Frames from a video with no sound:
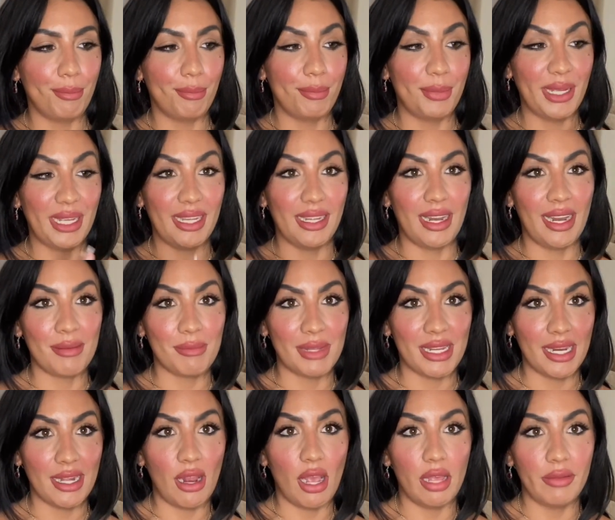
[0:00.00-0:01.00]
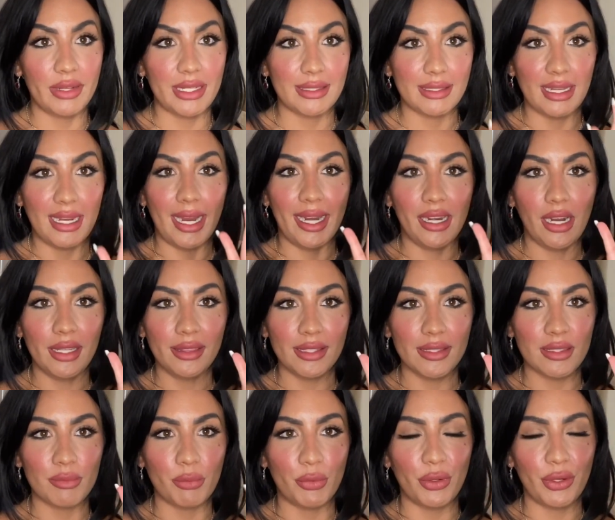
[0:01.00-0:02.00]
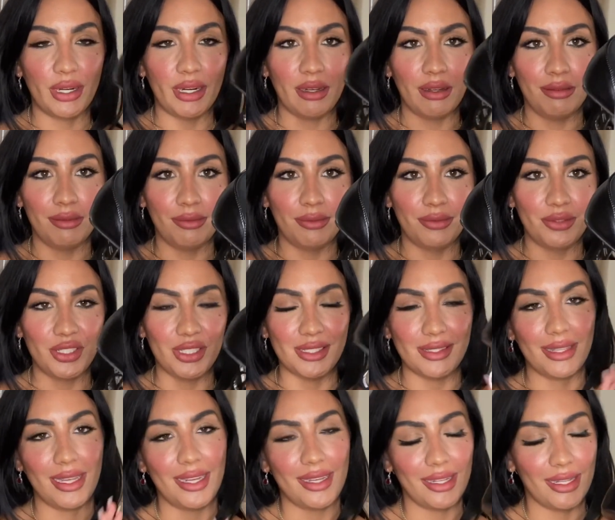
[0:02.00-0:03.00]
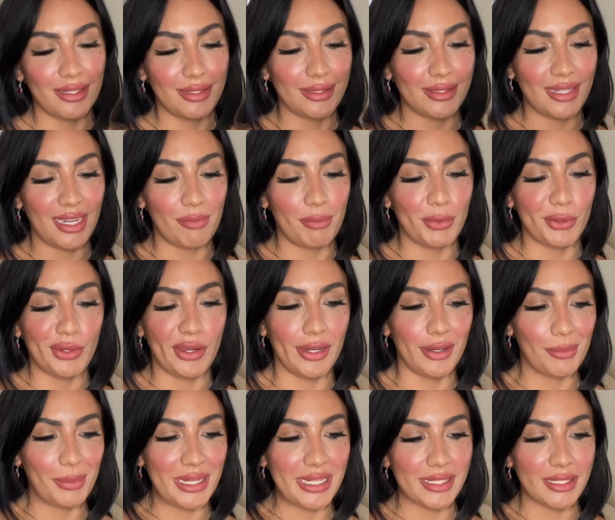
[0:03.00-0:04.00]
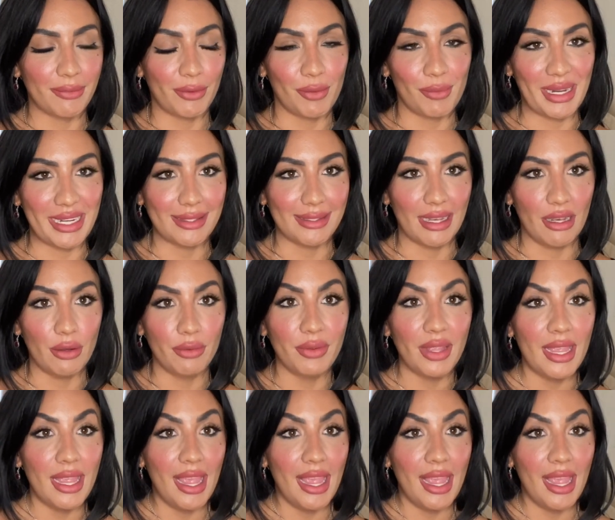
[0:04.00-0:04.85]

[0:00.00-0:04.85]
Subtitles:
But I mean, obviously I got this more of just like a staple art piece for myself.